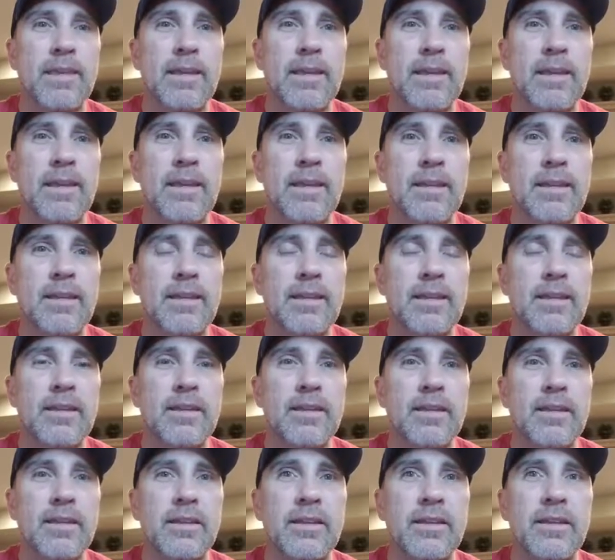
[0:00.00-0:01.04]
And
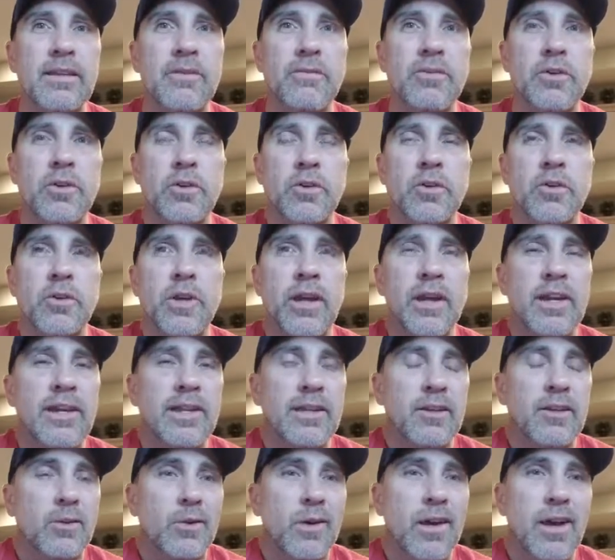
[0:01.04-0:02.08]
if you're crying,
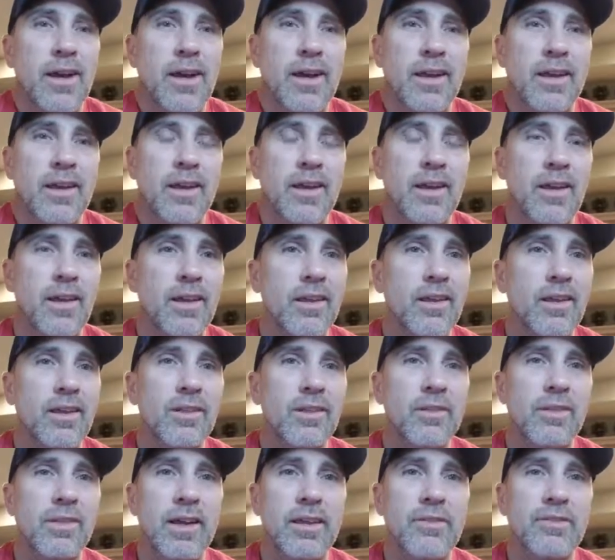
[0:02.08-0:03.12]
cry.
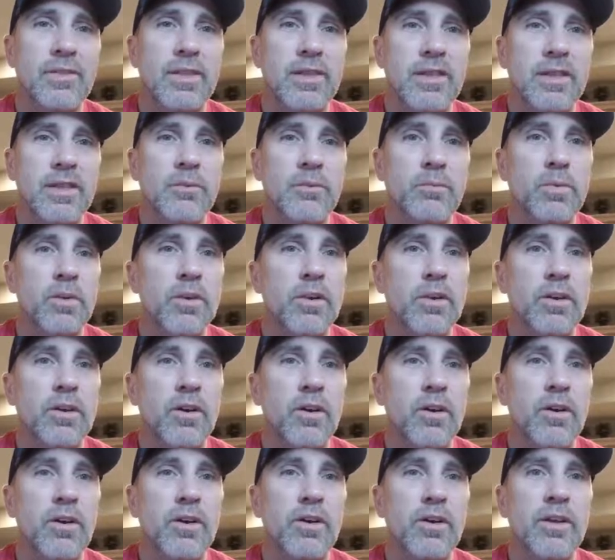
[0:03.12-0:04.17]
Life can get pretty
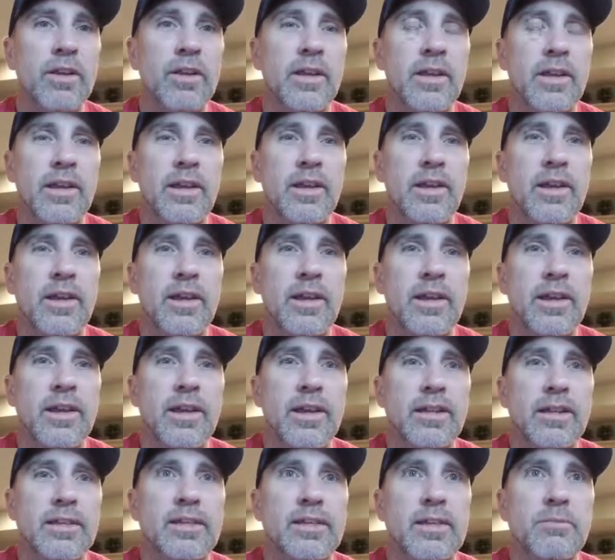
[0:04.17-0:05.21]
hard.
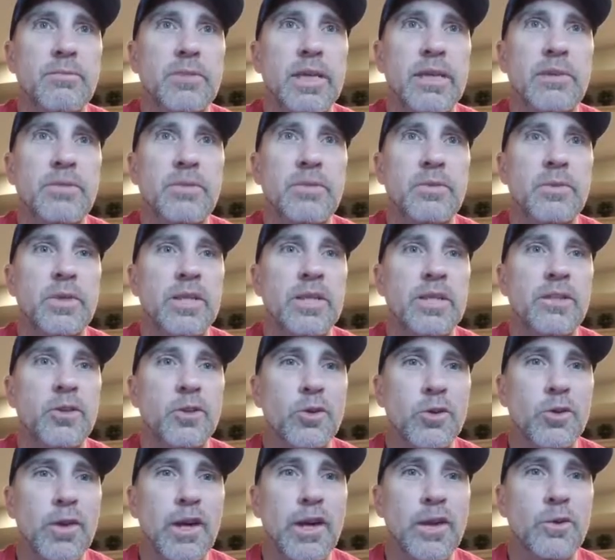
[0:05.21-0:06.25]
Sometimes we need to
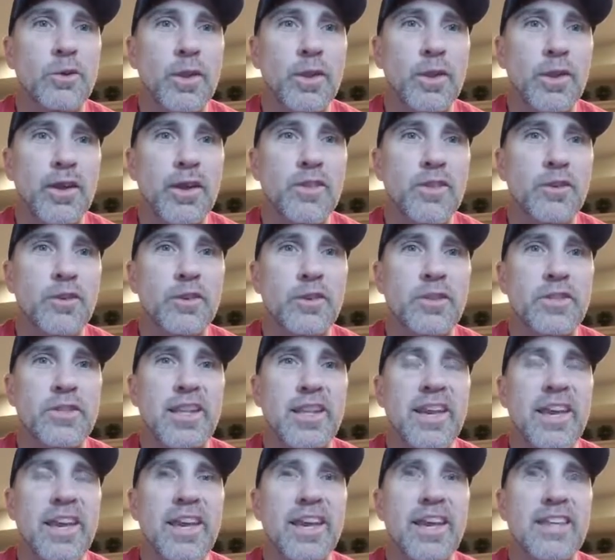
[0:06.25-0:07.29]
cry with others,
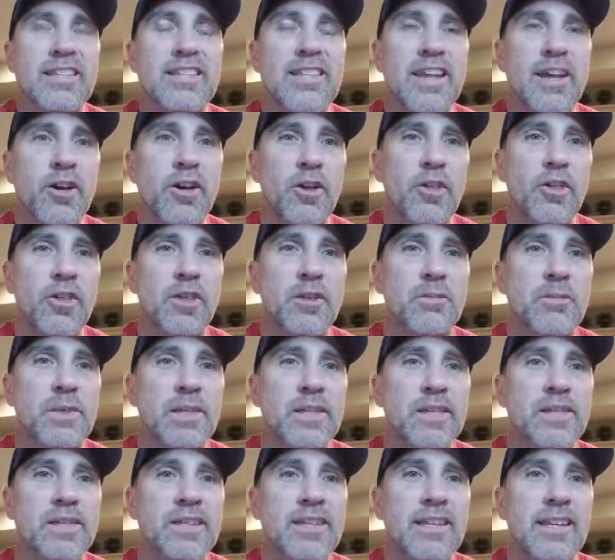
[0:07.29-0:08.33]
and it's healthy
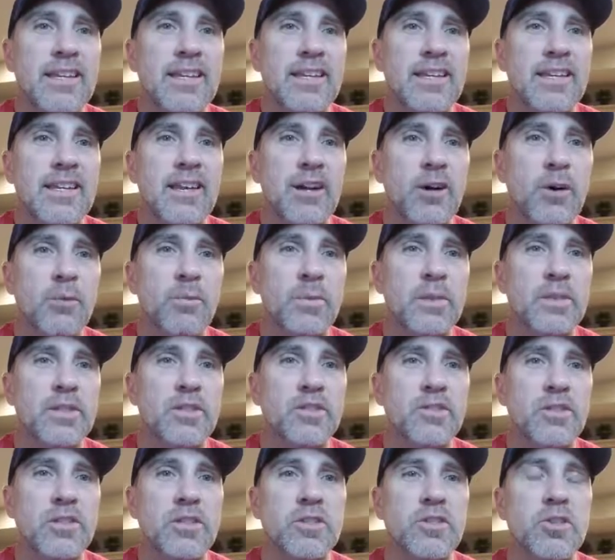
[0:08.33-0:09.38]
because they can help us.
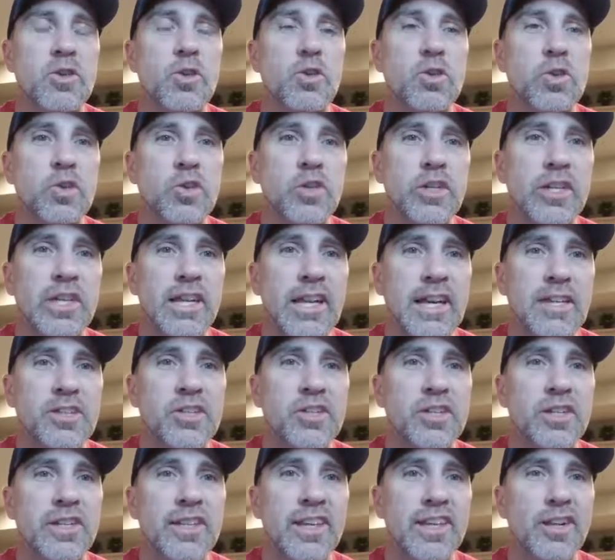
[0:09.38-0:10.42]
There's a social
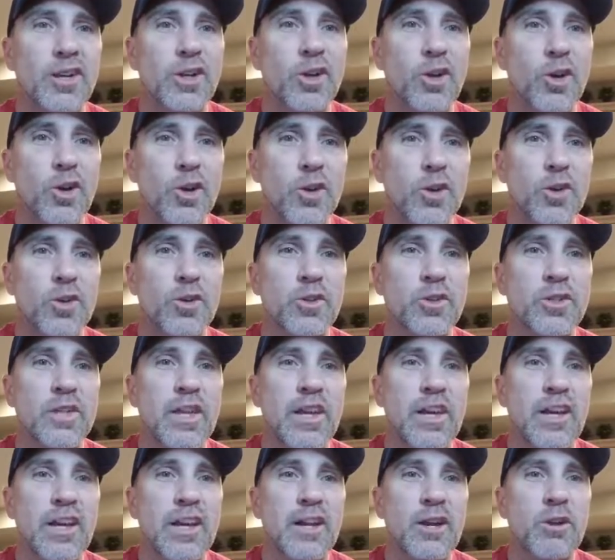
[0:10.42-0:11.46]
connection that occurs
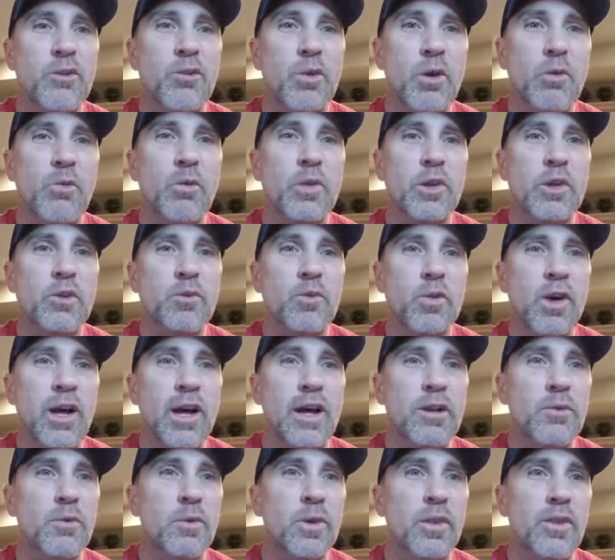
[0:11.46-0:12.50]
when we
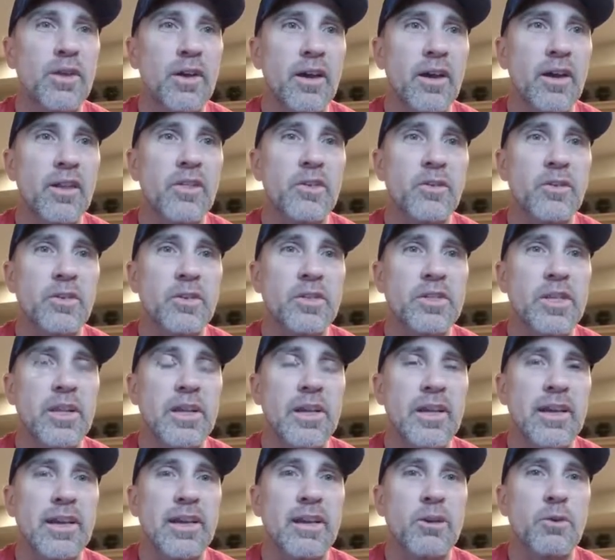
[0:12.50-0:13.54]
cry with others.
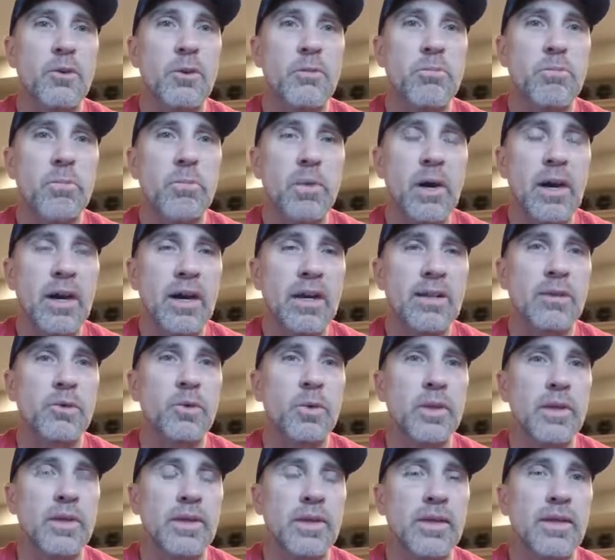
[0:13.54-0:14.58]
We bond
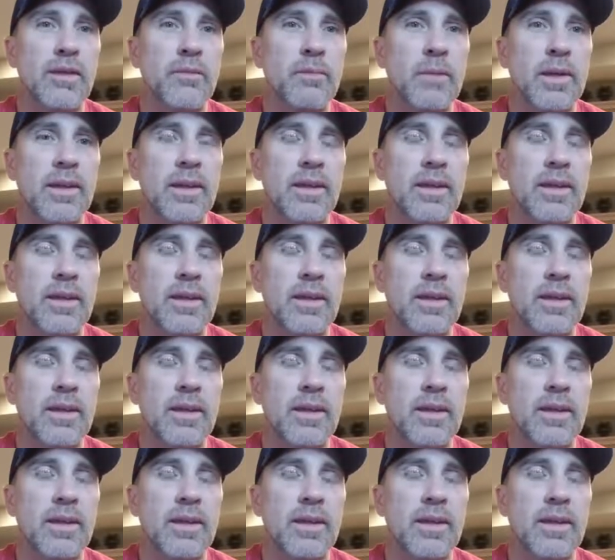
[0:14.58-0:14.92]
with them.